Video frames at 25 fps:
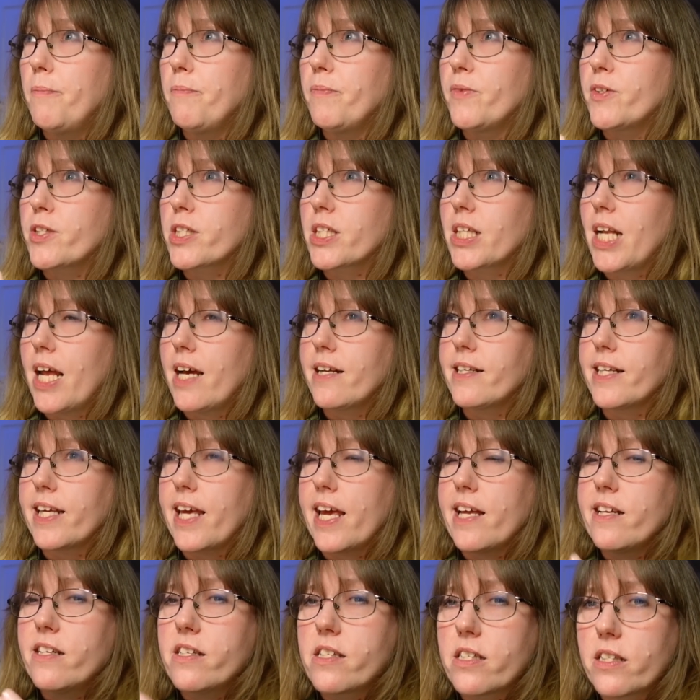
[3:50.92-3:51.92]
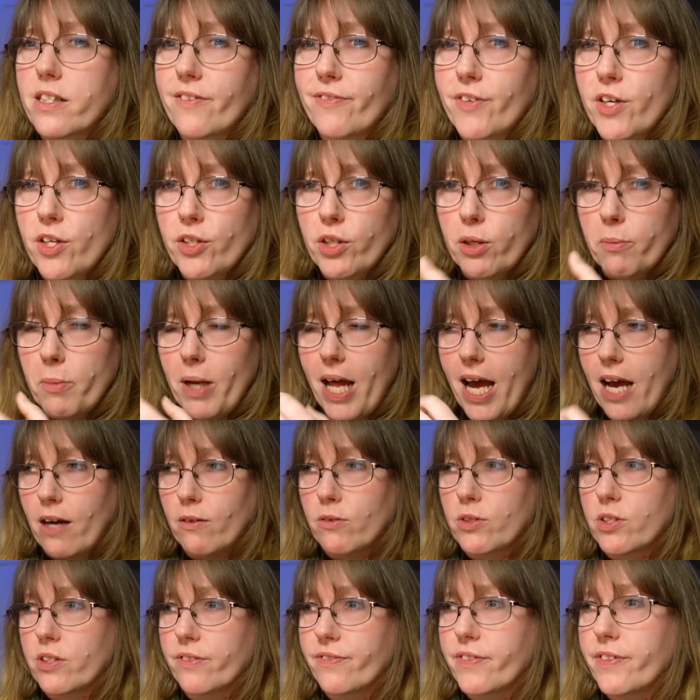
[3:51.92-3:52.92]
sliding into the volume and
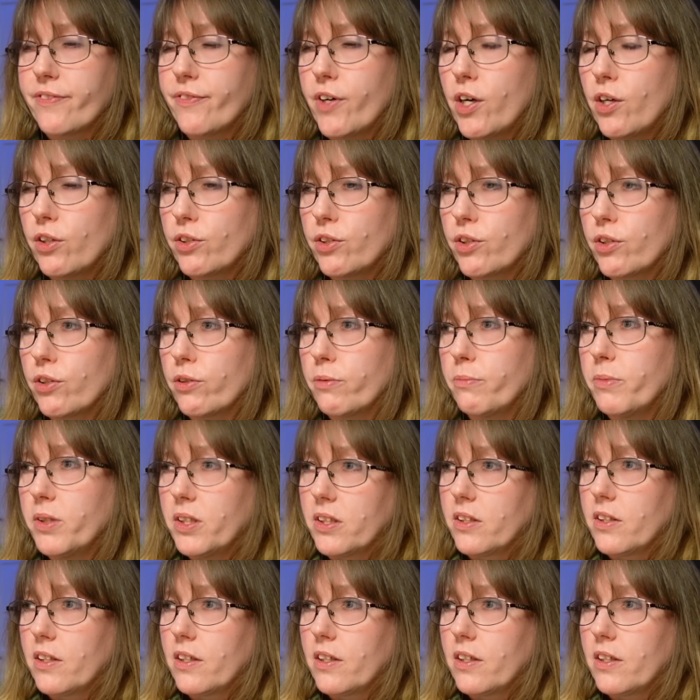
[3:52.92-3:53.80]
out of the volume.